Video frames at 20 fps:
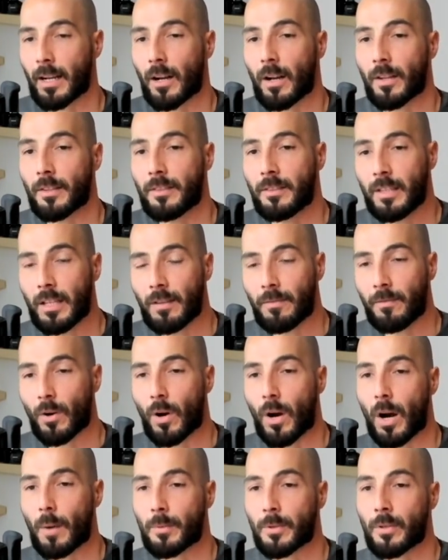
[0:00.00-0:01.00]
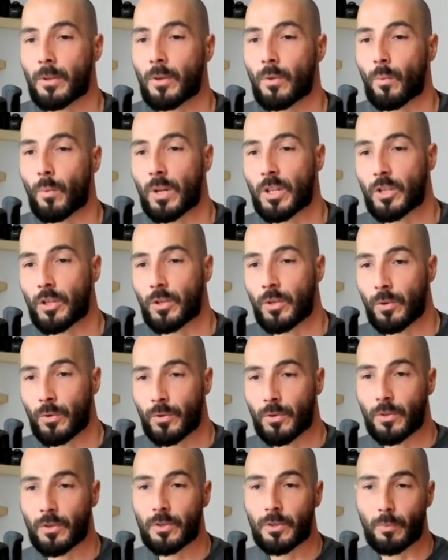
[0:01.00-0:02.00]
a default option which
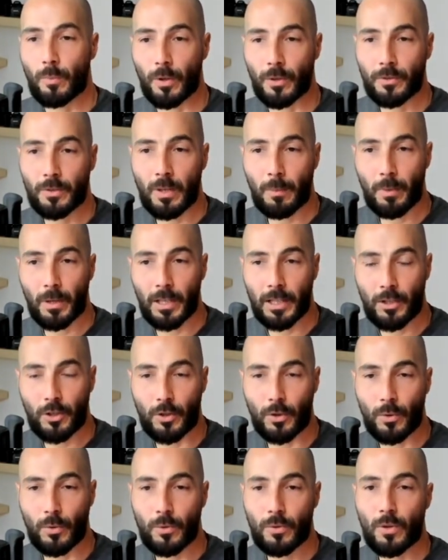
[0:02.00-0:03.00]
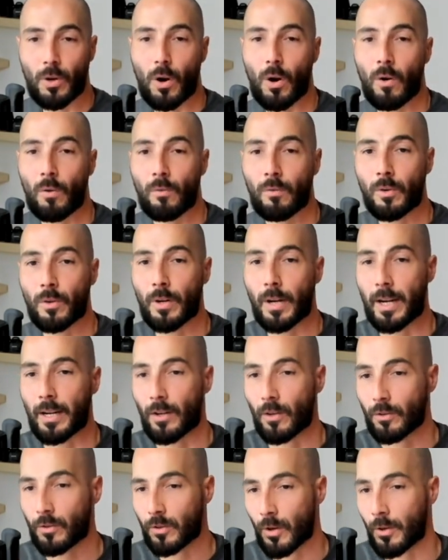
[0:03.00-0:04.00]
users will typically choose over an
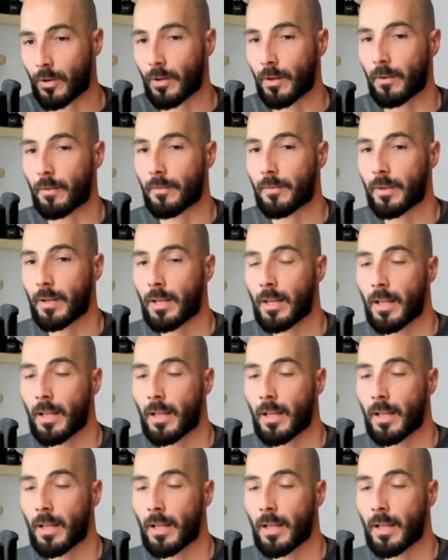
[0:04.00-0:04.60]
alternative.